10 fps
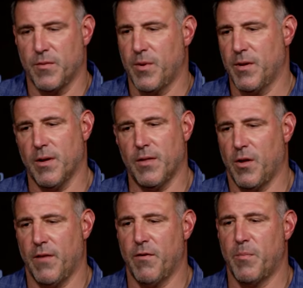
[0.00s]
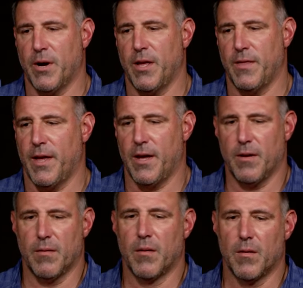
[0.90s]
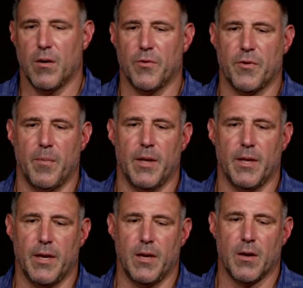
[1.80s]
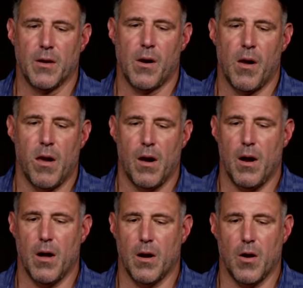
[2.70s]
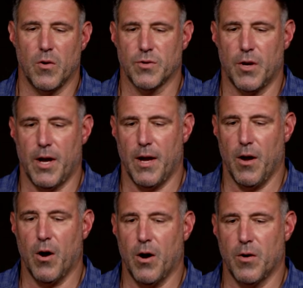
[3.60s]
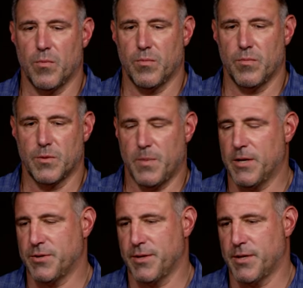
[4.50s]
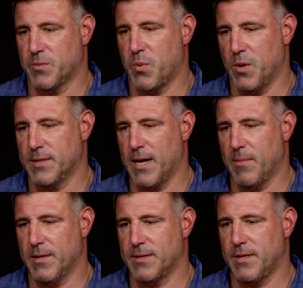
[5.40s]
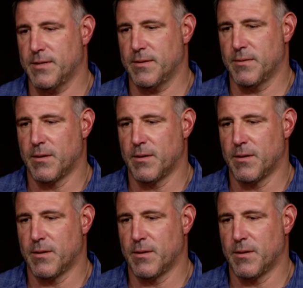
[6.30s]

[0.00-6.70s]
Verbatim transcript: I mean, everybody that ultimately goes on IR, especially at this point in time of the season,